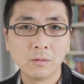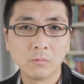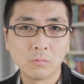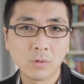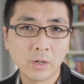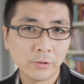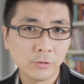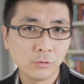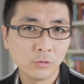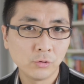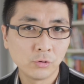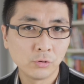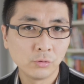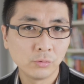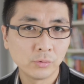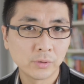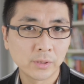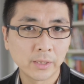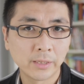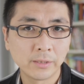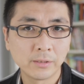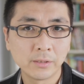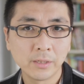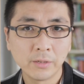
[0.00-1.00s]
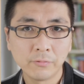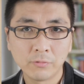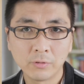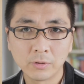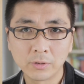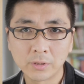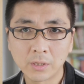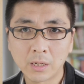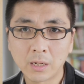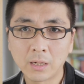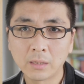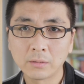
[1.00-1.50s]
Why to choose a
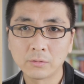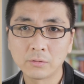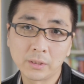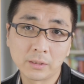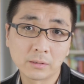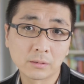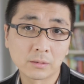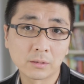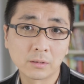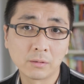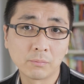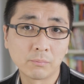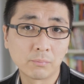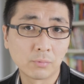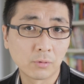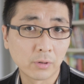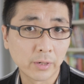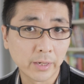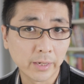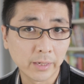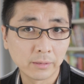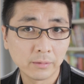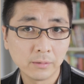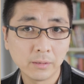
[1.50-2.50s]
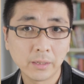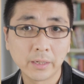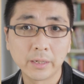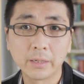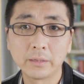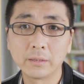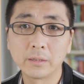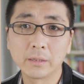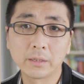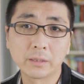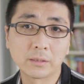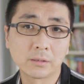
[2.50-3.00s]
different hard disk brand
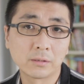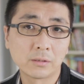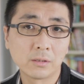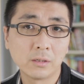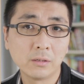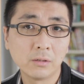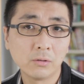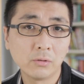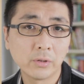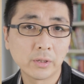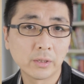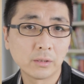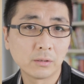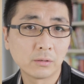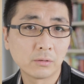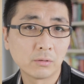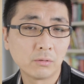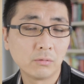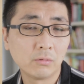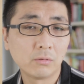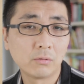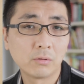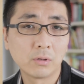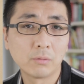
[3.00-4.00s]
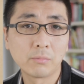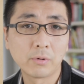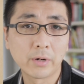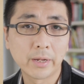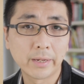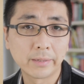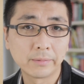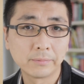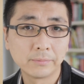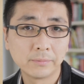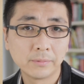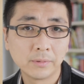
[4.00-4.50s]
and external includer
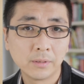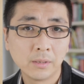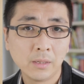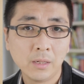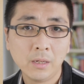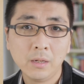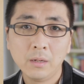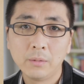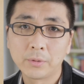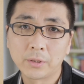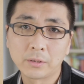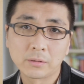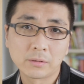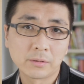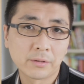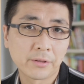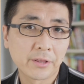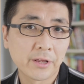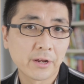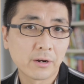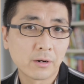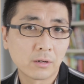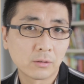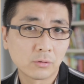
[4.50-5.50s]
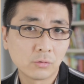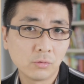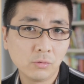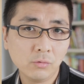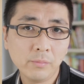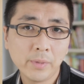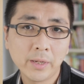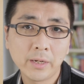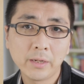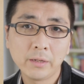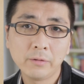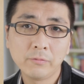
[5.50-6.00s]
brand? because there are
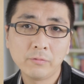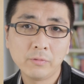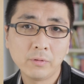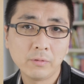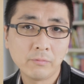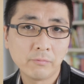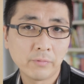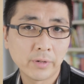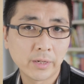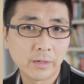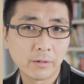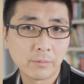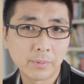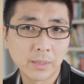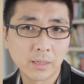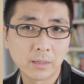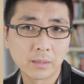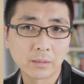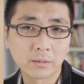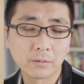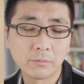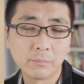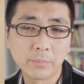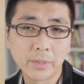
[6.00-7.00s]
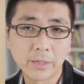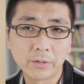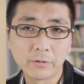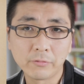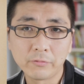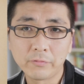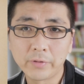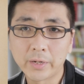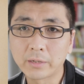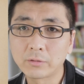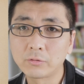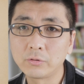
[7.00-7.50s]
too many firmware bug,
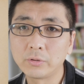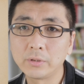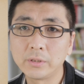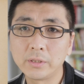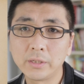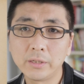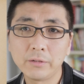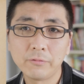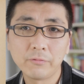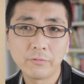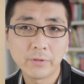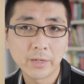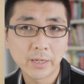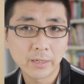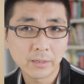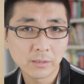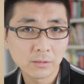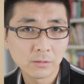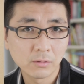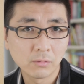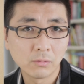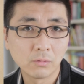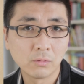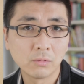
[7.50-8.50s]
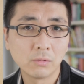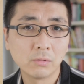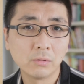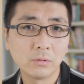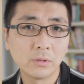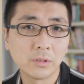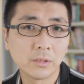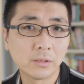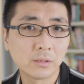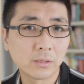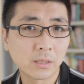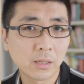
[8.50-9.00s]
manufacturing defect,
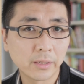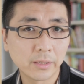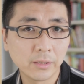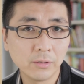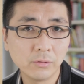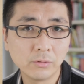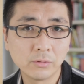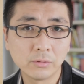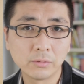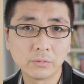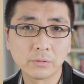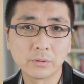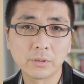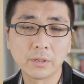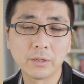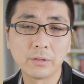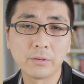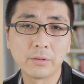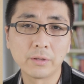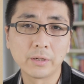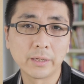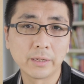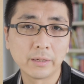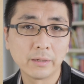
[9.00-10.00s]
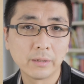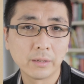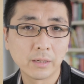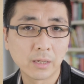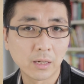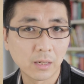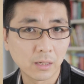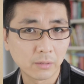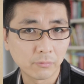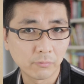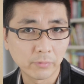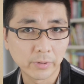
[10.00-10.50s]
or design issues in the
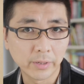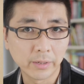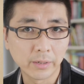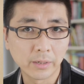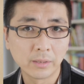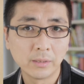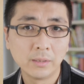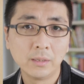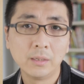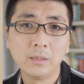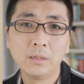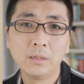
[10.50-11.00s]
hardware,